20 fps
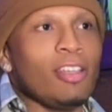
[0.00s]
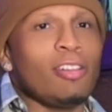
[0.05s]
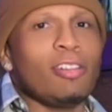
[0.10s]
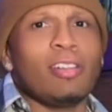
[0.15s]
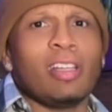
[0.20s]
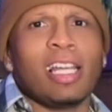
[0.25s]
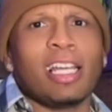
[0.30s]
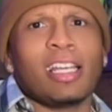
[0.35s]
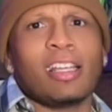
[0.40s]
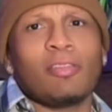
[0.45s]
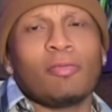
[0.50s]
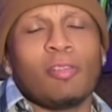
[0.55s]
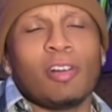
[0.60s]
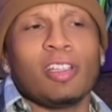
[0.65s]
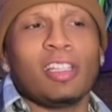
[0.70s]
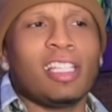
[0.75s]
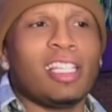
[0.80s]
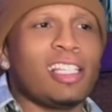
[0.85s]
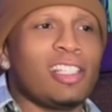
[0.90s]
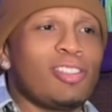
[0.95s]
like
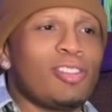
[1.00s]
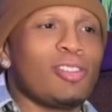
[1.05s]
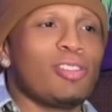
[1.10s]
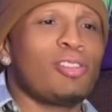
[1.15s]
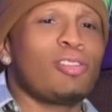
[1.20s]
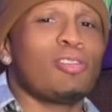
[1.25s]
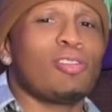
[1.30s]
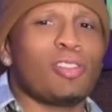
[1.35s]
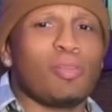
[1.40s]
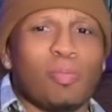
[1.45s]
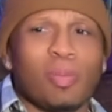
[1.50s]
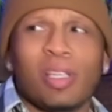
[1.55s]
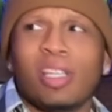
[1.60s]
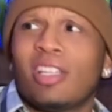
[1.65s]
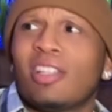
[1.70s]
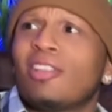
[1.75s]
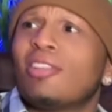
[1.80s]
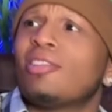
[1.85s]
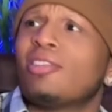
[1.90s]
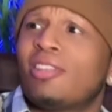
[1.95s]
one thing is just to
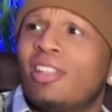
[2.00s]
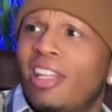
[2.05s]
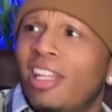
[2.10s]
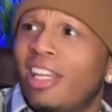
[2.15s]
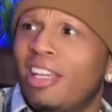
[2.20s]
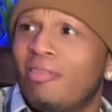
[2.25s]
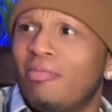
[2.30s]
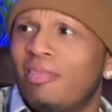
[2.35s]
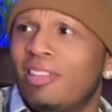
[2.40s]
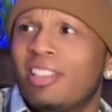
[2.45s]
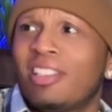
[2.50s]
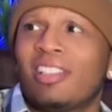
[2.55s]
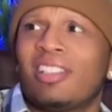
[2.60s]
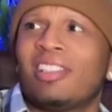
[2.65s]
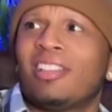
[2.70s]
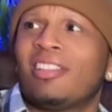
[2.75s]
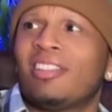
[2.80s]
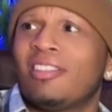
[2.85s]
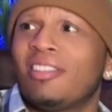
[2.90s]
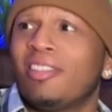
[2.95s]
speak just the language and
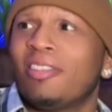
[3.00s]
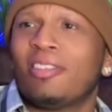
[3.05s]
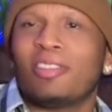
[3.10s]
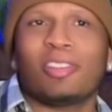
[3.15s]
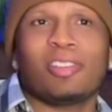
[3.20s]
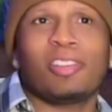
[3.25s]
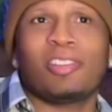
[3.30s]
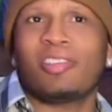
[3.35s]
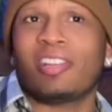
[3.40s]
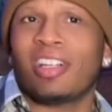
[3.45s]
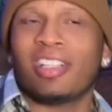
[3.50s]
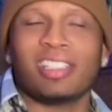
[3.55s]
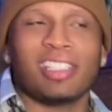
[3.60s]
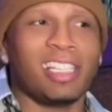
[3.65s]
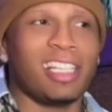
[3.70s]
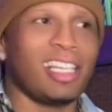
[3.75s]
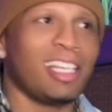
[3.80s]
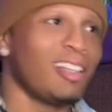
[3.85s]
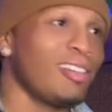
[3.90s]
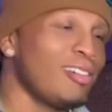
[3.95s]
just try to
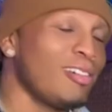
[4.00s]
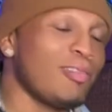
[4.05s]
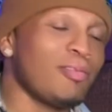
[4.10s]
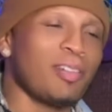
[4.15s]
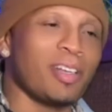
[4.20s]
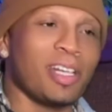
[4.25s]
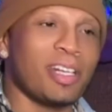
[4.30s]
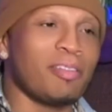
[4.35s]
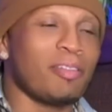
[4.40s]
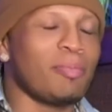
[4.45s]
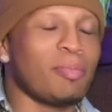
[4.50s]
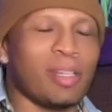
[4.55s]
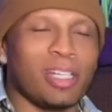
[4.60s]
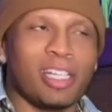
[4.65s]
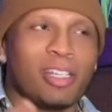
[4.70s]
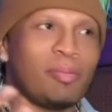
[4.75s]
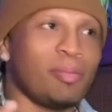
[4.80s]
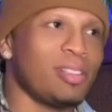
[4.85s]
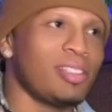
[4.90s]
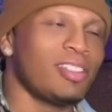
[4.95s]
say hello, whatever. My
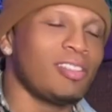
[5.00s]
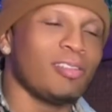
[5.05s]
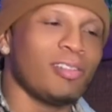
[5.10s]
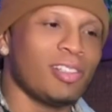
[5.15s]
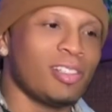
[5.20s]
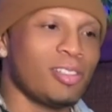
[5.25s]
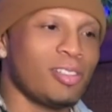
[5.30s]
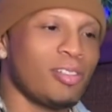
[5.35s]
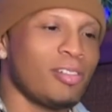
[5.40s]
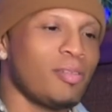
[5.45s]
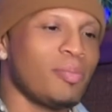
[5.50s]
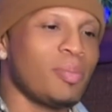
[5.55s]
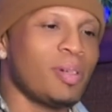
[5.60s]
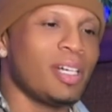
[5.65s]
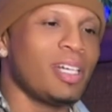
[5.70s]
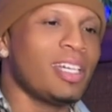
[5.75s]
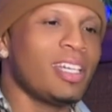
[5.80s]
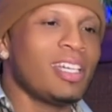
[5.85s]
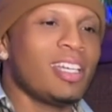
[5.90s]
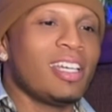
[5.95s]
name is so and so.
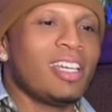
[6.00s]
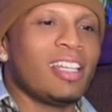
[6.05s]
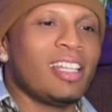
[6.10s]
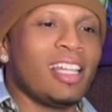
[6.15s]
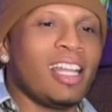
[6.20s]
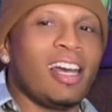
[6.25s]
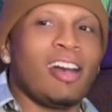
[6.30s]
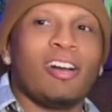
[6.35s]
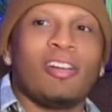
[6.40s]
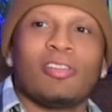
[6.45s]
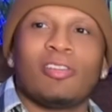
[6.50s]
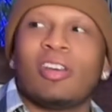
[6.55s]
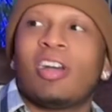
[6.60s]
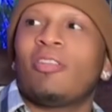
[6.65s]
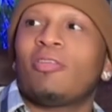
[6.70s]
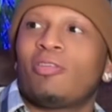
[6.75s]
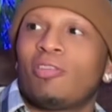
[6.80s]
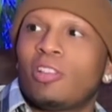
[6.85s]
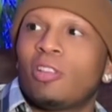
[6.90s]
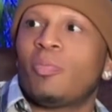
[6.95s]
But now you
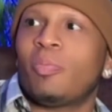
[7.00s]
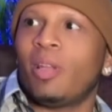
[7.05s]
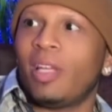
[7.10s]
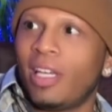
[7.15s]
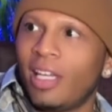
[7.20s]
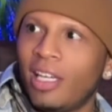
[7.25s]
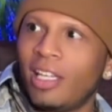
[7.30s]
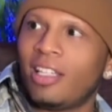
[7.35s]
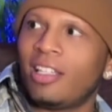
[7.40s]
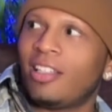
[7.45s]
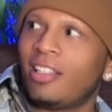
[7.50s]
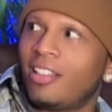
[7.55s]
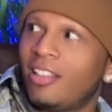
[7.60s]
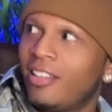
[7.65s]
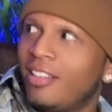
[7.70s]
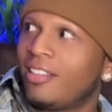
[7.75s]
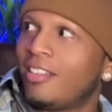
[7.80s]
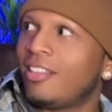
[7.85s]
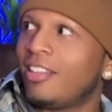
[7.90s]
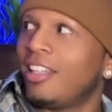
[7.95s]
have to explain
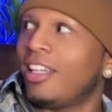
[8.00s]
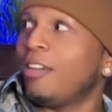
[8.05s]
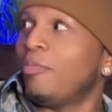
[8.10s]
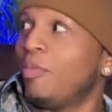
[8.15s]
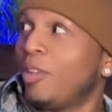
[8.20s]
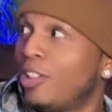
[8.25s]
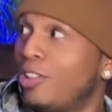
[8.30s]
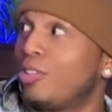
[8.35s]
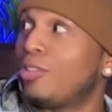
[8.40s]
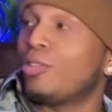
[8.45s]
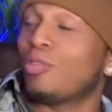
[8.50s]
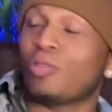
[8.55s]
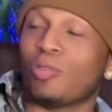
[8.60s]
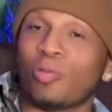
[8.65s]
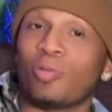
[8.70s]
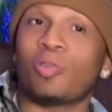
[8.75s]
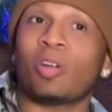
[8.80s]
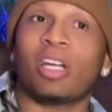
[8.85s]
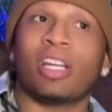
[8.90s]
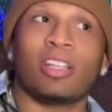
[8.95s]
and make sure you're
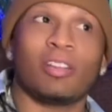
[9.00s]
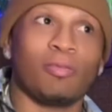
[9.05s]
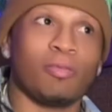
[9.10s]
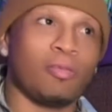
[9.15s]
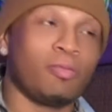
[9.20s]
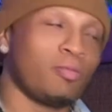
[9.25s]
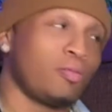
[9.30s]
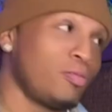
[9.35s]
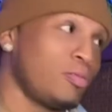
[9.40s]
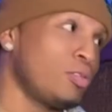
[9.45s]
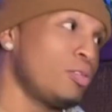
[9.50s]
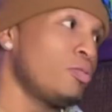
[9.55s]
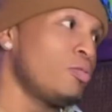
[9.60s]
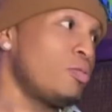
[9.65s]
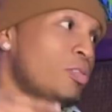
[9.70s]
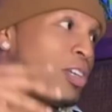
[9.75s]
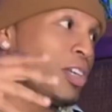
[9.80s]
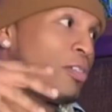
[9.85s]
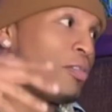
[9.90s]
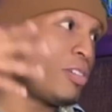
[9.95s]
right to
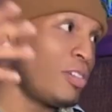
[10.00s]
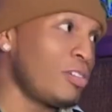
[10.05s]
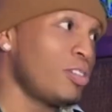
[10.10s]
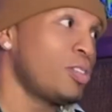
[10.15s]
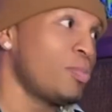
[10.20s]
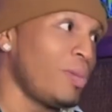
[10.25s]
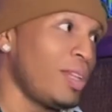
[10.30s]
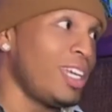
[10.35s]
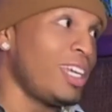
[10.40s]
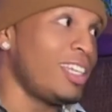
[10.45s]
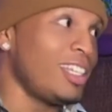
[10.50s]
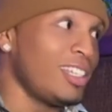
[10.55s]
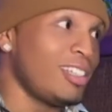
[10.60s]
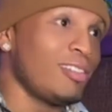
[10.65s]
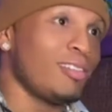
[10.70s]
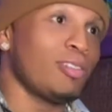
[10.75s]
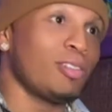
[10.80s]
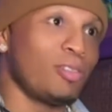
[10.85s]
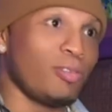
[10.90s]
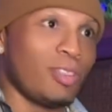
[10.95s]
whatever you're explaining.
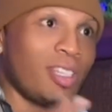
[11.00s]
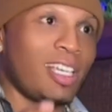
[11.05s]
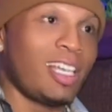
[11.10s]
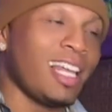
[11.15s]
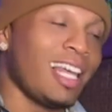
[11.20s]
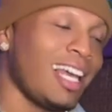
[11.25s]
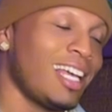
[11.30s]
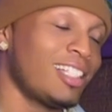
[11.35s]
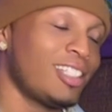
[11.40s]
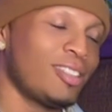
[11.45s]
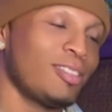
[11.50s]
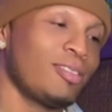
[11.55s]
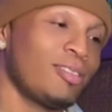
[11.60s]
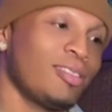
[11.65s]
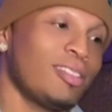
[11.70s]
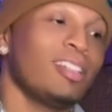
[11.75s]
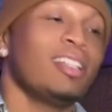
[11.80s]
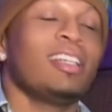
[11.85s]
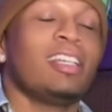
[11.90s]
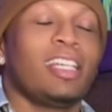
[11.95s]
To the class. So
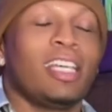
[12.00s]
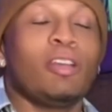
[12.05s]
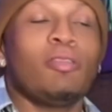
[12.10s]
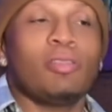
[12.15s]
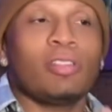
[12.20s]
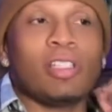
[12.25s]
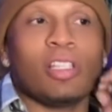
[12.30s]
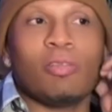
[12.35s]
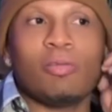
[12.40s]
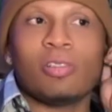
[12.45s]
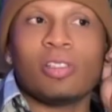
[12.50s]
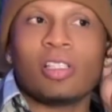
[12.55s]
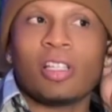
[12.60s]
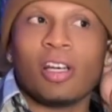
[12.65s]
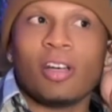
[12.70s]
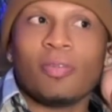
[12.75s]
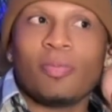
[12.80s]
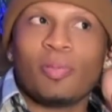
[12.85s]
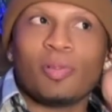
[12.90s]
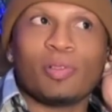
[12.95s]
it was
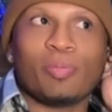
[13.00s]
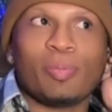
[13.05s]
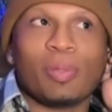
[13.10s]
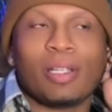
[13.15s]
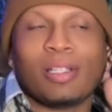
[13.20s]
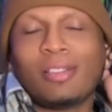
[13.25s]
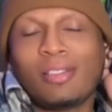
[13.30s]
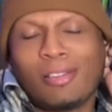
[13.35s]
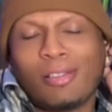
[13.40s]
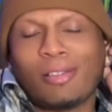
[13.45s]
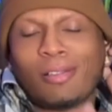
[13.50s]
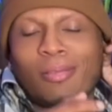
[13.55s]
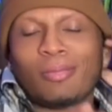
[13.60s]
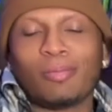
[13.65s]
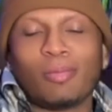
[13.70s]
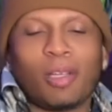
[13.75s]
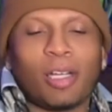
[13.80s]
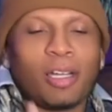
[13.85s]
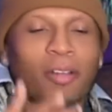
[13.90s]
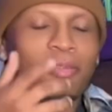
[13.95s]
tough, but
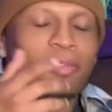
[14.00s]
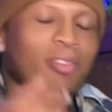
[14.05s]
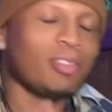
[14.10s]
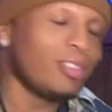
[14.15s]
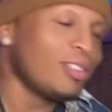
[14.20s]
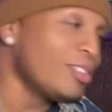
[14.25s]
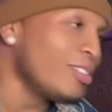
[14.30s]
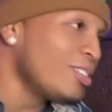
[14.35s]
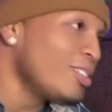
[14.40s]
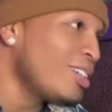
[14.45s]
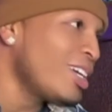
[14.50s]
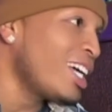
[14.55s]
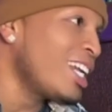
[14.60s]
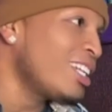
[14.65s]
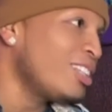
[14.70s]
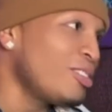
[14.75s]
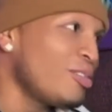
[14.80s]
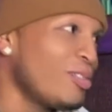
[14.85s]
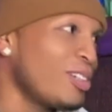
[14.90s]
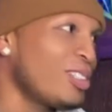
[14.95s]
whatever. You gotta
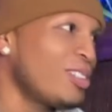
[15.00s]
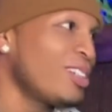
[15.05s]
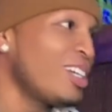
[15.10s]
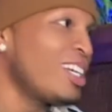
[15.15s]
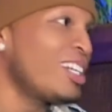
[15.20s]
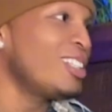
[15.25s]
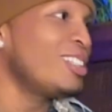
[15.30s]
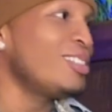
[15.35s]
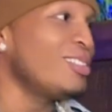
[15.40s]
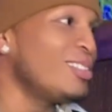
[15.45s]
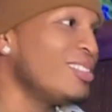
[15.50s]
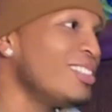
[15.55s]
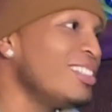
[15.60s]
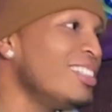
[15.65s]
do what you gotta do.